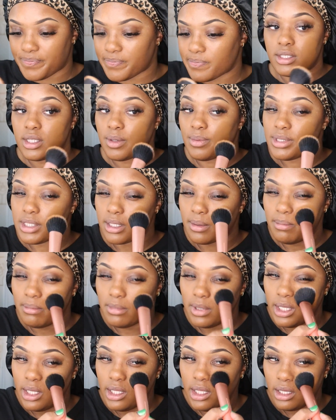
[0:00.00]
So it's a
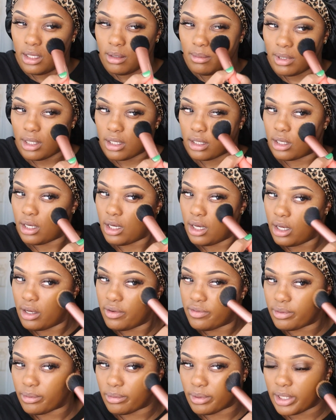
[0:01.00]
medium
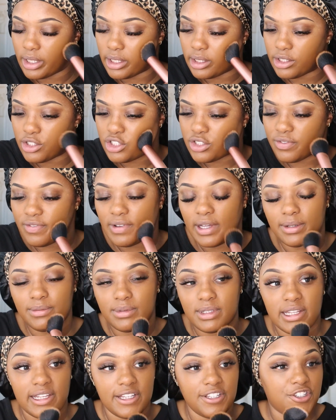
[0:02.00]
coverage
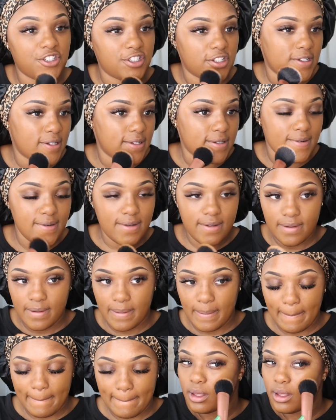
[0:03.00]
foundation